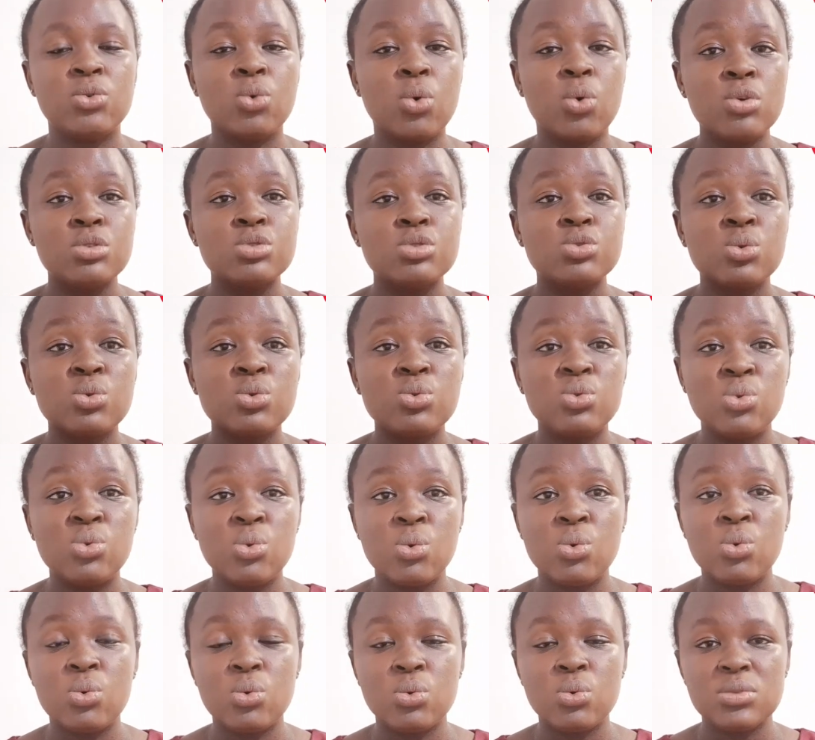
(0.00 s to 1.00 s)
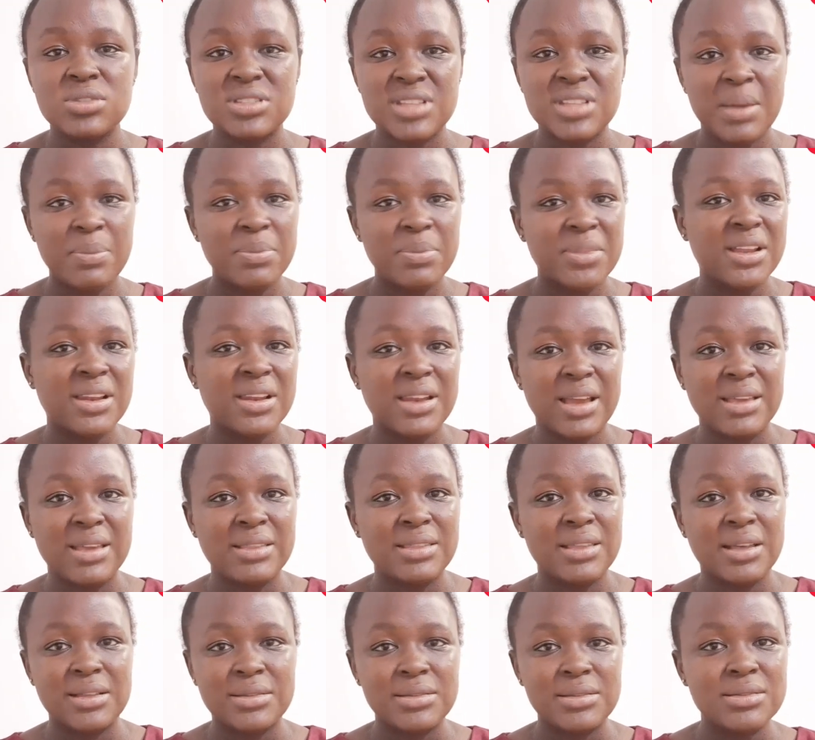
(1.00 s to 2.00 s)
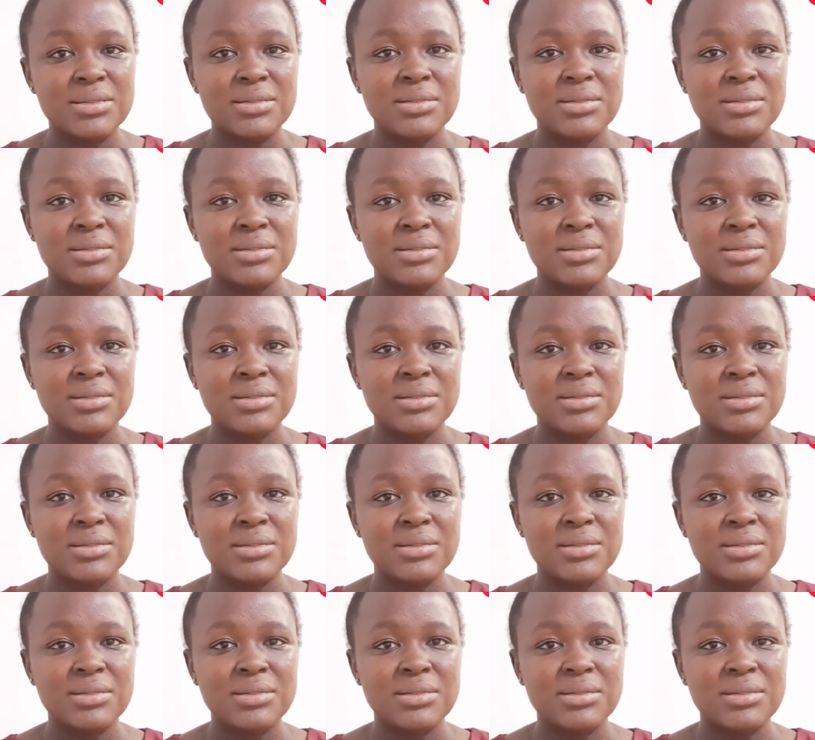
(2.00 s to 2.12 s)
also know something like that,